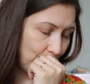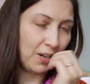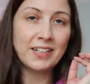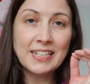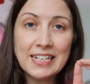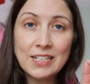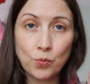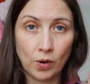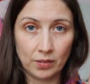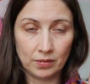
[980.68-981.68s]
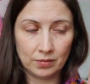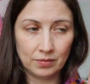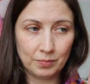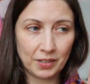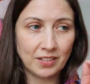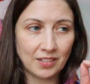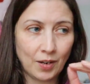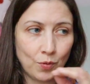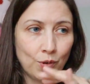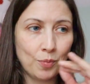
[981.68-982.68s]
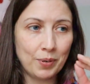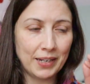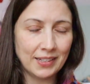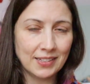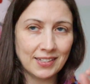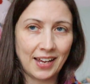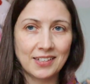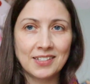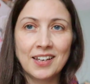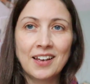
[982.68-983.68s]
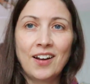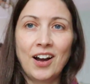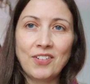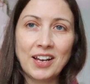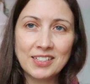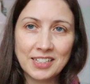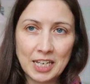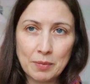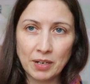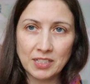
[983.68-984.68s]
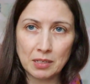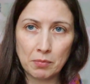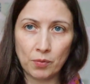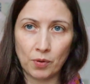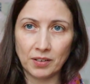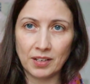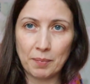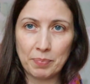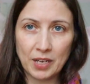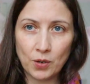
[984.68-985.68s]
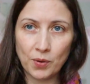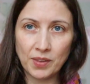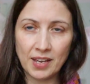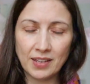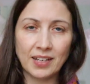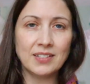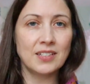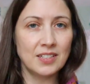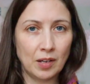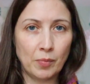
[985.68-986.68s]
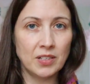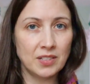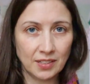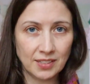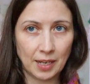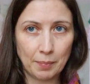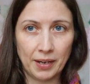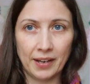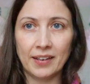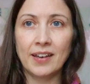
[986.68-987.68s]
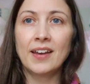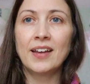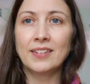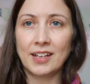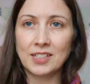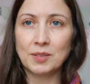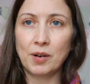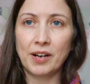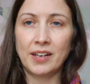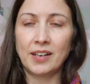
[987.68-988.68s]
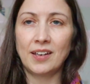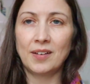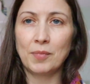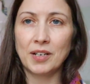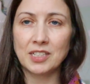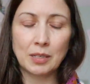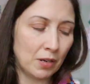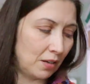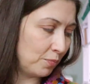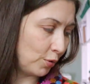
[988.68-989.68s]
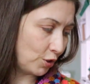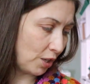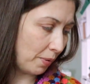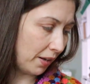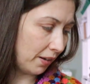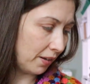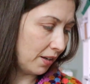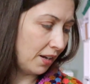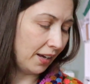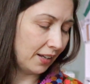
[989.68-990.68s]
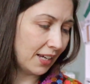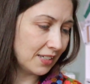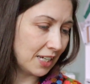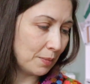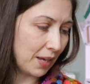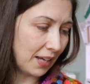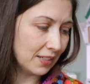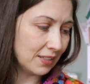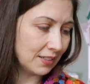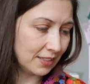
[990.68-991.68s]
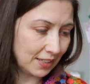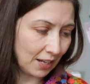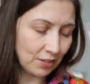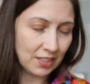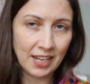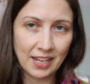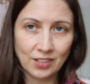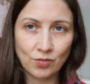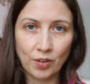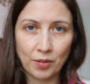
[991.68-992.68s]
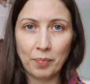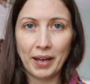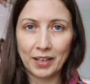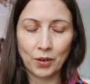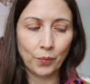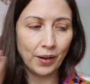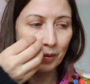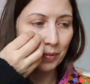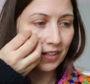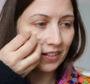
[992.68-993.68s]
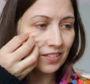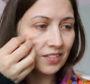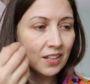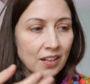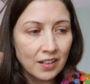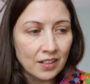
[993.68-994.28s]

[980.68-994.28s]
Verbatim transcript: But I need one, because then it will complete the set. I've had to keep my summer one, that pink one there, that's the summer sunset bag. That's my summer project bag. And I had to keep that downstairs rather than pack it away because